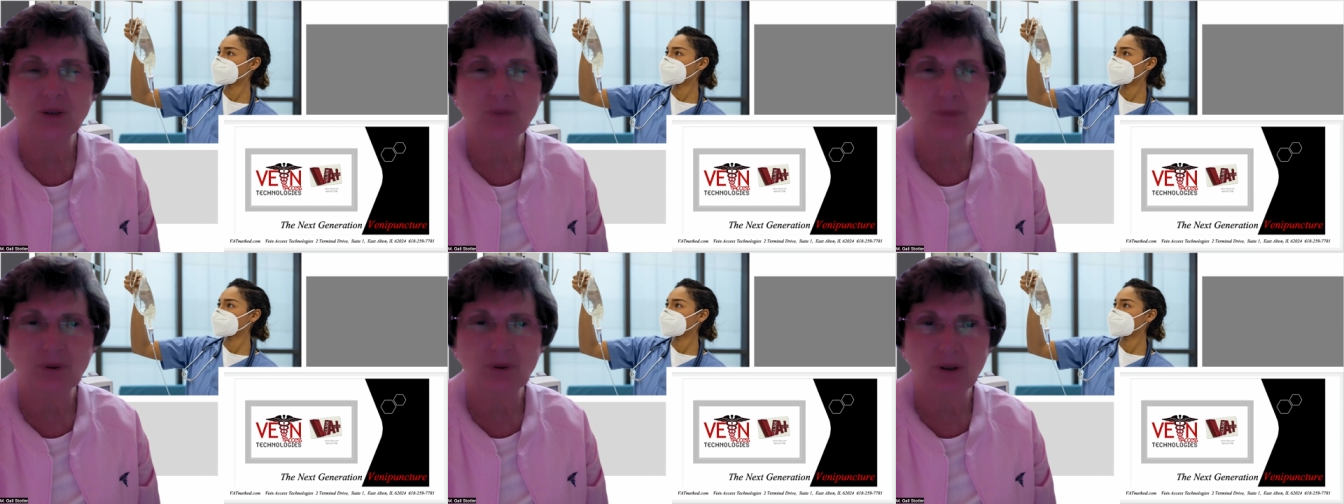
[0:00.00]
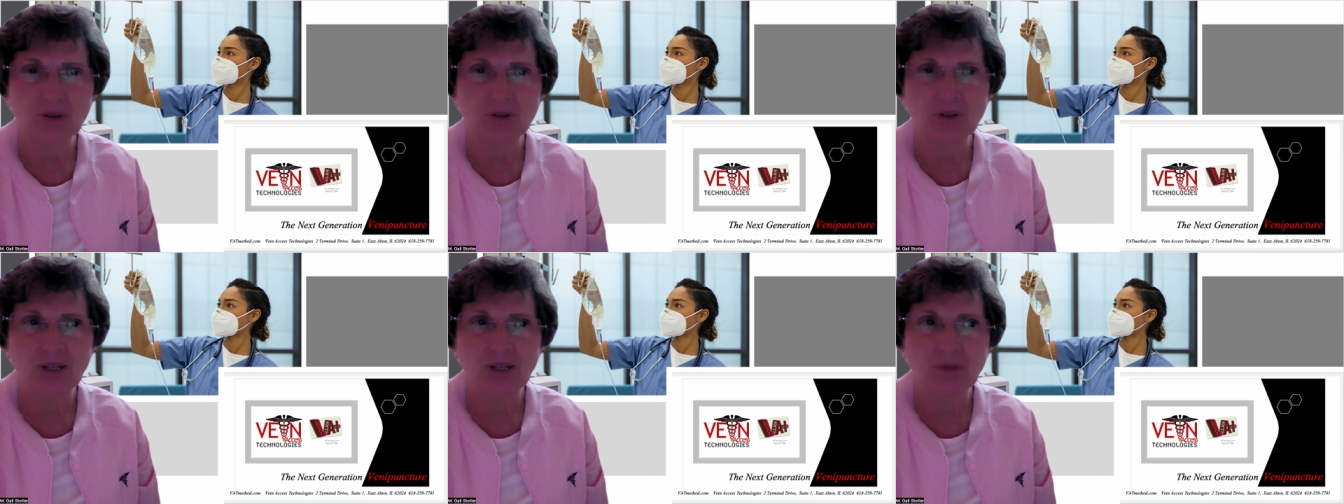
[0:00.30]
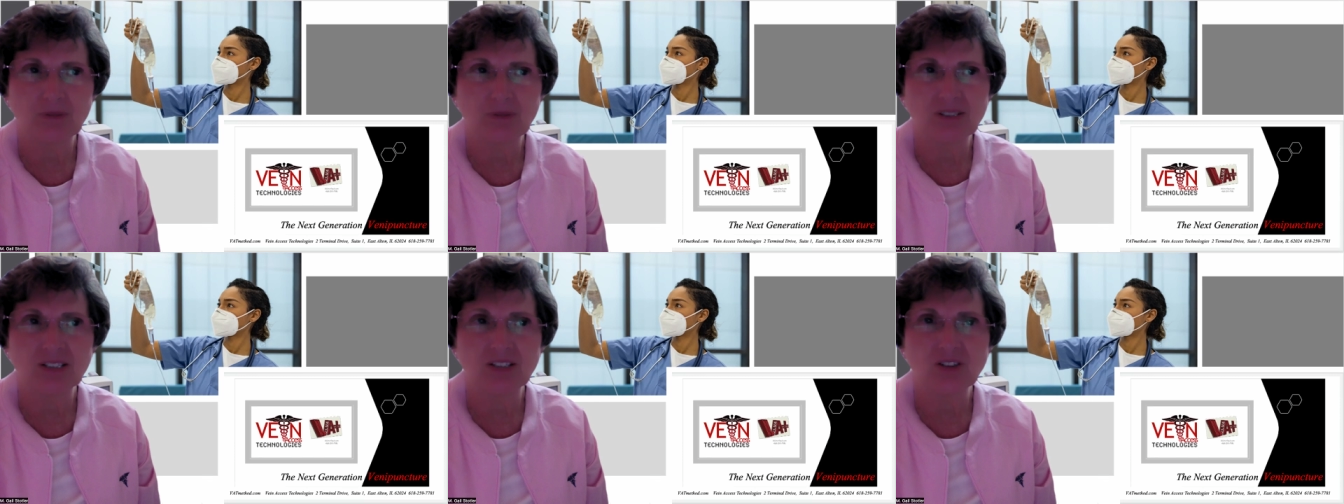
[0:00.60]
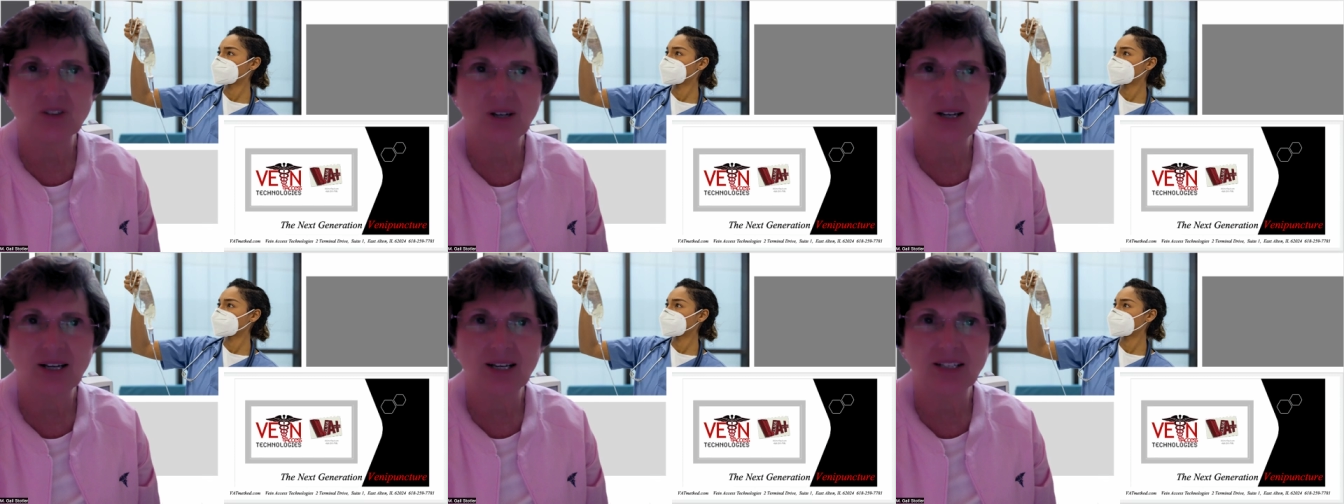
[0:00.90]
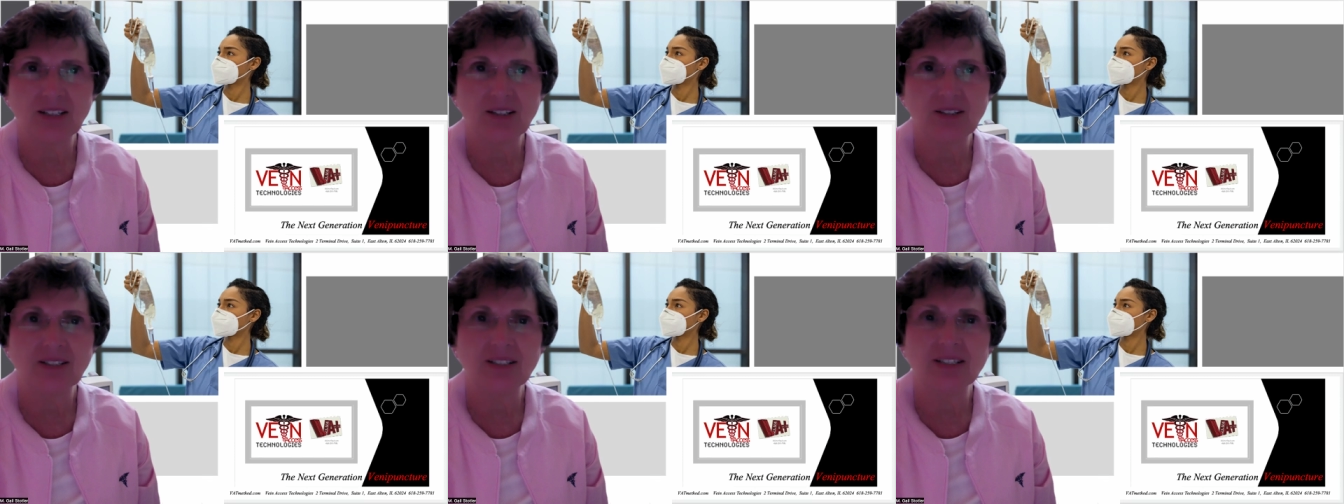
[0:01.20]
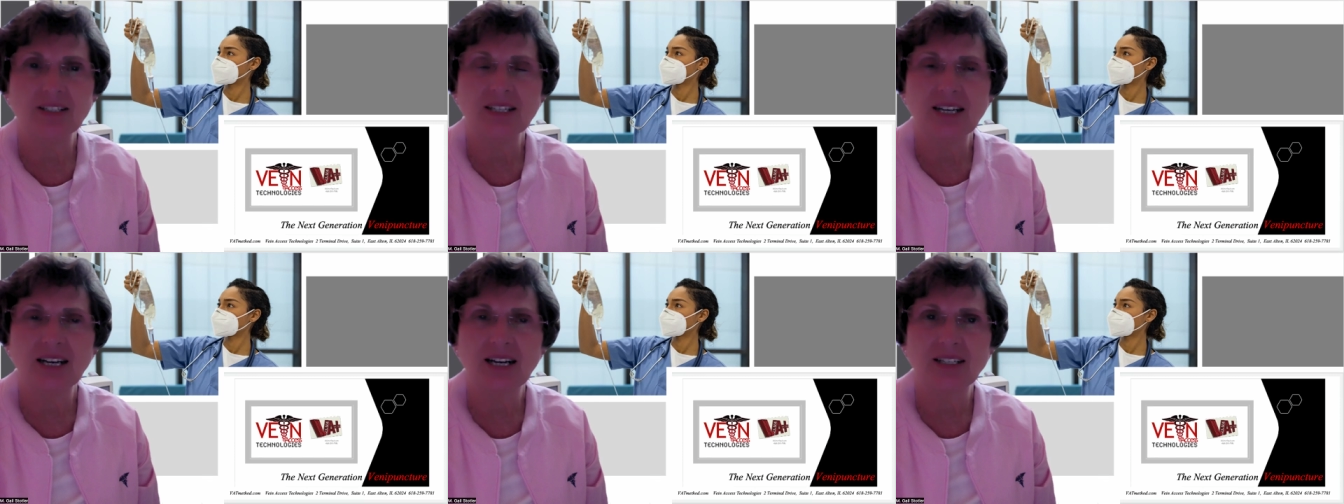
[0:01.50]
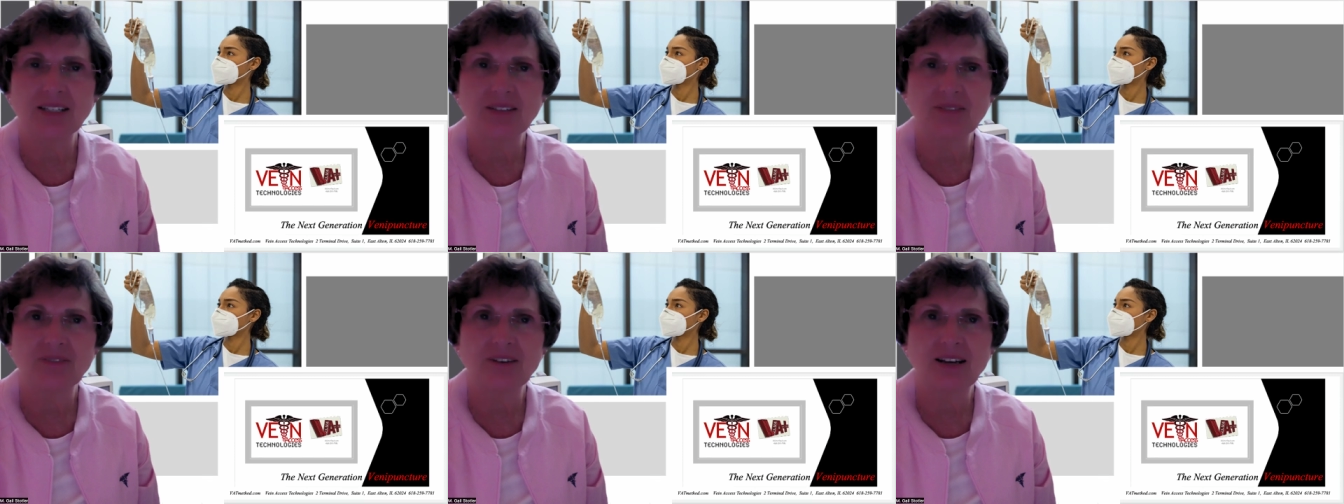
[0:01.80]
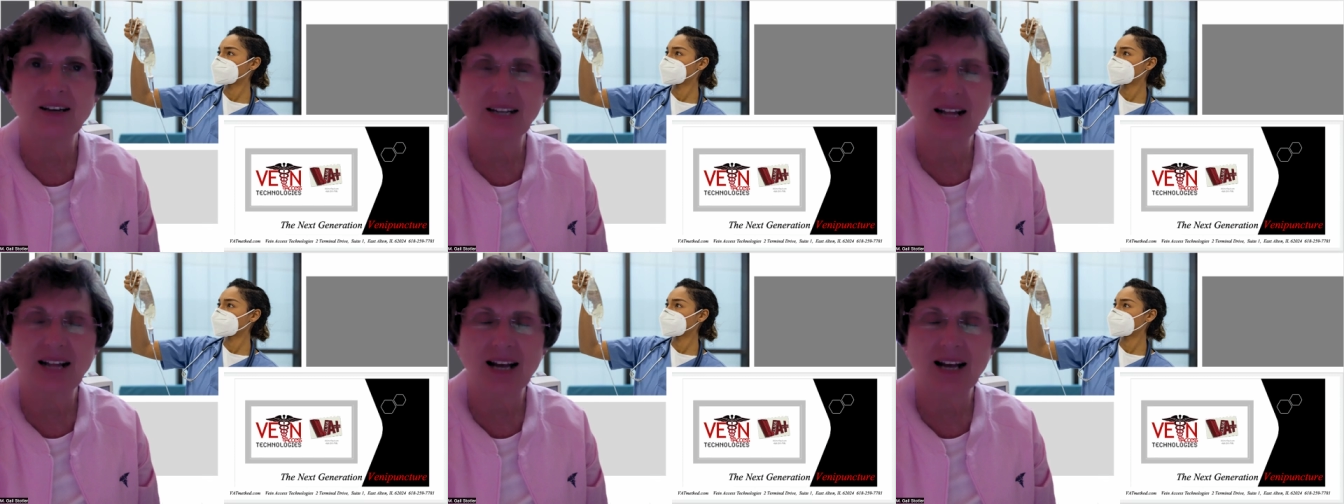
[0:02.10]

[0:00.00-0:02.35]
programs that train on any kind of vein